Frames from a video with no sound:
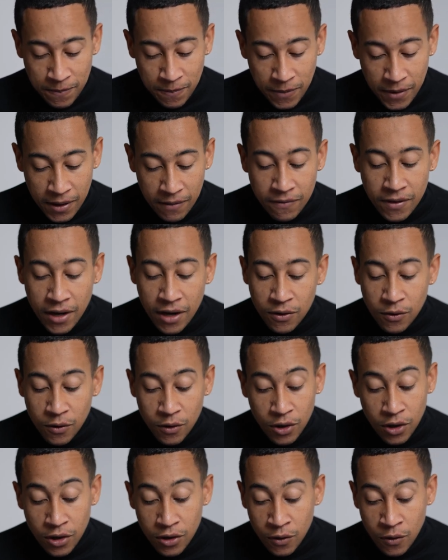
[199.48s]
If Daniel
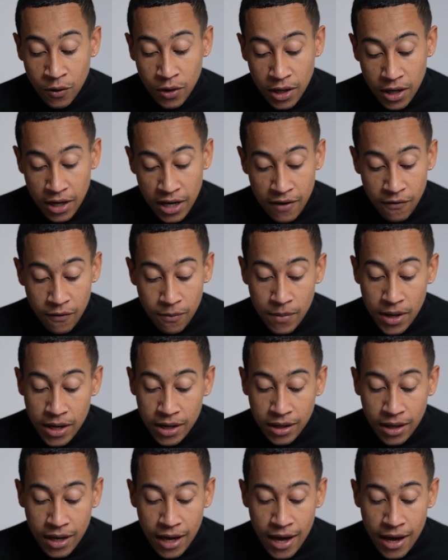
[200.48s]
Kaluuya never
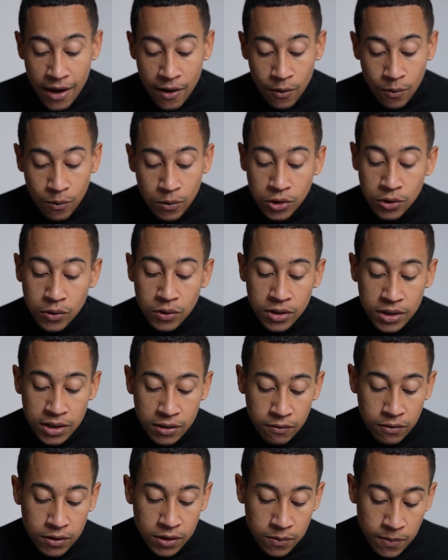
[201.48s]
made Get Out, would you still
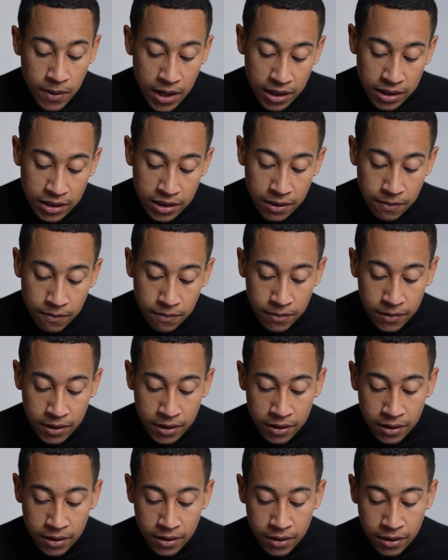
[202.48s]
respect him?
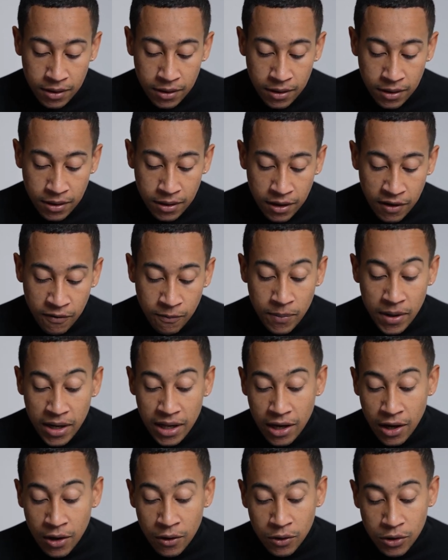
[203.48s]
If Billy
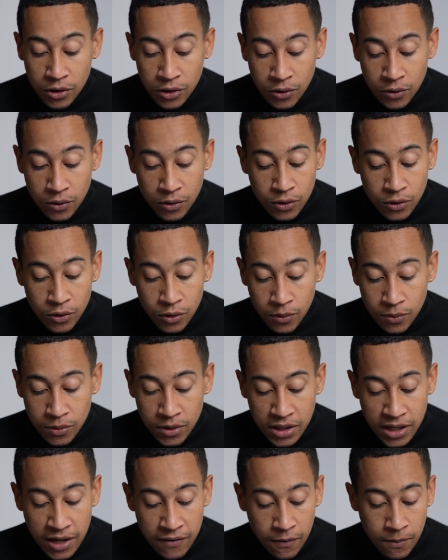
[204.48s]
Ocean or Stormzy
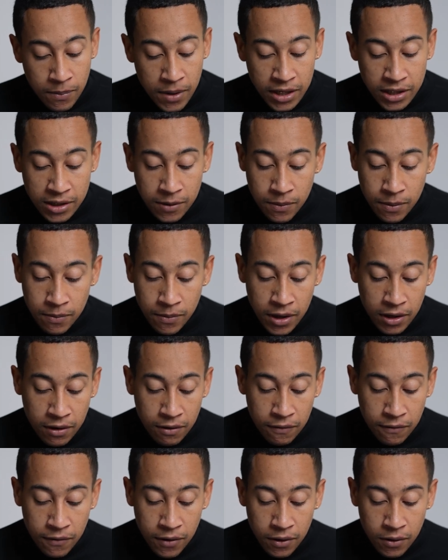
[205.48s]
never picked up a
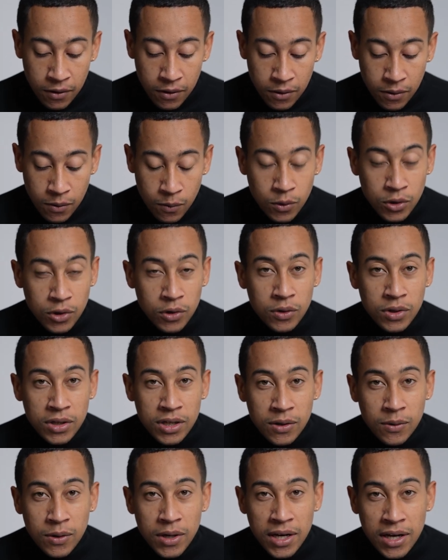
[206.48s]
microphone, would you
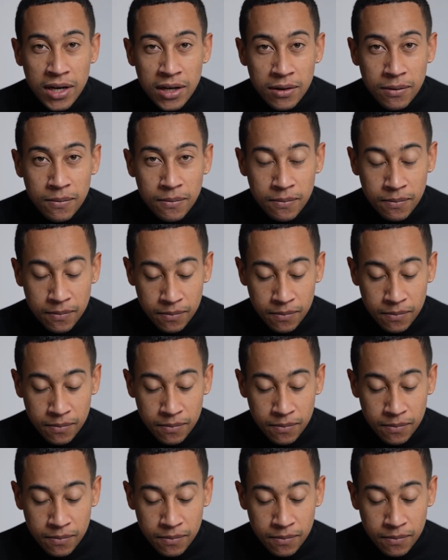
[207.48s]
still hear them?